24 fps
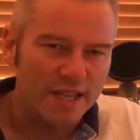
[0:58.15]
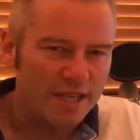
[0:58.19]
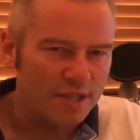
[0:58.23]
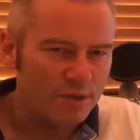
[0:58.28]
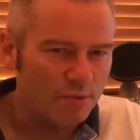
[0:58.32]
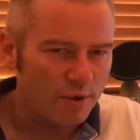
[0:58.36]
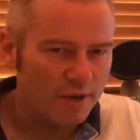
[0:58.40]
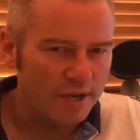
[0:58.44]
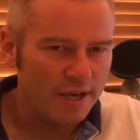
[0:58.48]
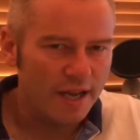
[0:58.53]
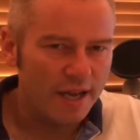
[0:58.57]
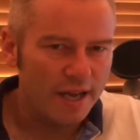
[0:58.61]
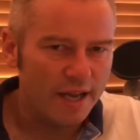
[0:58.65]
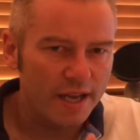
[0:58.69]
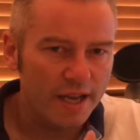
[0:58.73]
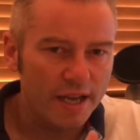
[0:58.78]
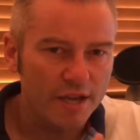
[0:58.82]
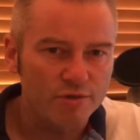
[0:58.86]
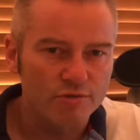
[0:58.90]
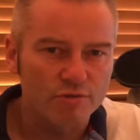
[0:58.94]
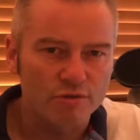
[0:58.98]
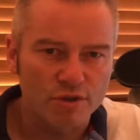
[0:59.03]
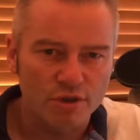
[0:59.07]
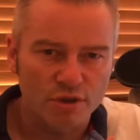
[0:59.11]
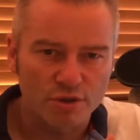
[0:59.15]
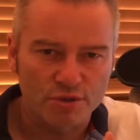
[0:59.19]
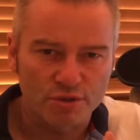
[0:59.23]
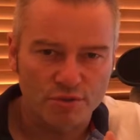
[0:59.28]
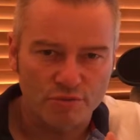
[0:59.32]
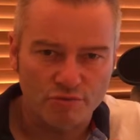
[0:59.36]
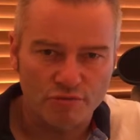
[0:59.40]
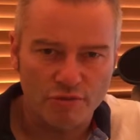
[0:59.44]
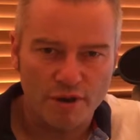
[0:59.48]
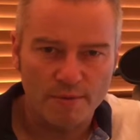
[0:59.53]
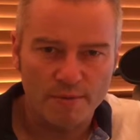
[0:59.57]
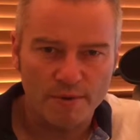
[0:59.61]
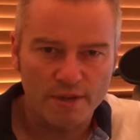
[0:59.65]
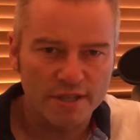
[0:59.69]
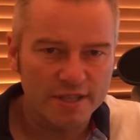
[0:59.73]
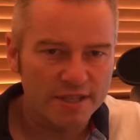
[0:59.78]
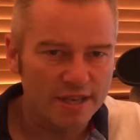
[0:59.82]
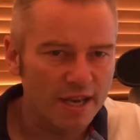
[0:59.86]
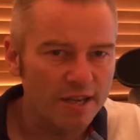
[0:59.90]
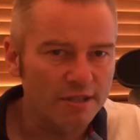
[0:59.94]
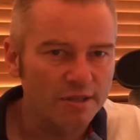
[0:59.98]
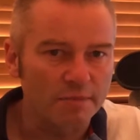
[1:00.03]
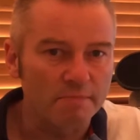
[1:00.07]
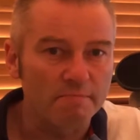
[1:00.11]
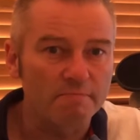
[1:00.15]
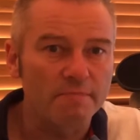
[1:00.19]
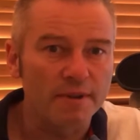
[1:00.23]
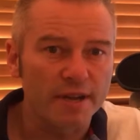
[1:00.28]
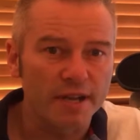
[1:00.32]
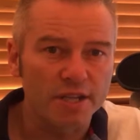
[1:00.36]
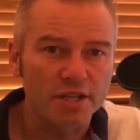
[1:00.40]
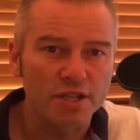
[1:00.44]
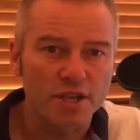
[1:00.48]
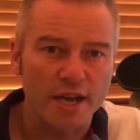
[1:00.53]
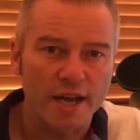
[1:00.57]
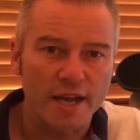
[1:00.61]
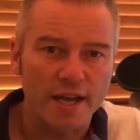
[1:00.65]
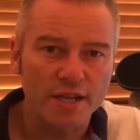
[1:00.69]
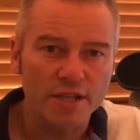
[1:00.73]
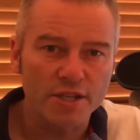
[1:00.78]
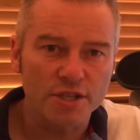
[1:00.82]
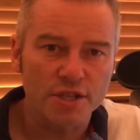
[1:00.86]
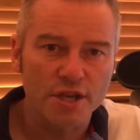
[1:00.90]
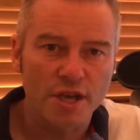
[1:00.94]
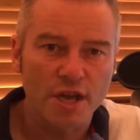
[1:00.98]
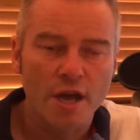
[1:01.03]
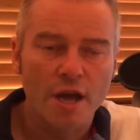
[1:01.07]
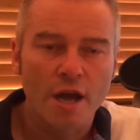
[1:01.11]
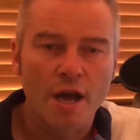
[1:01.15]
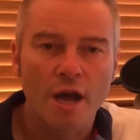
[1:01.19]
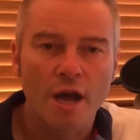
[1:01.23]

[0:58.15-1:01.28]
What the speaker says: that's when they introduced the ribbons, that's the big change.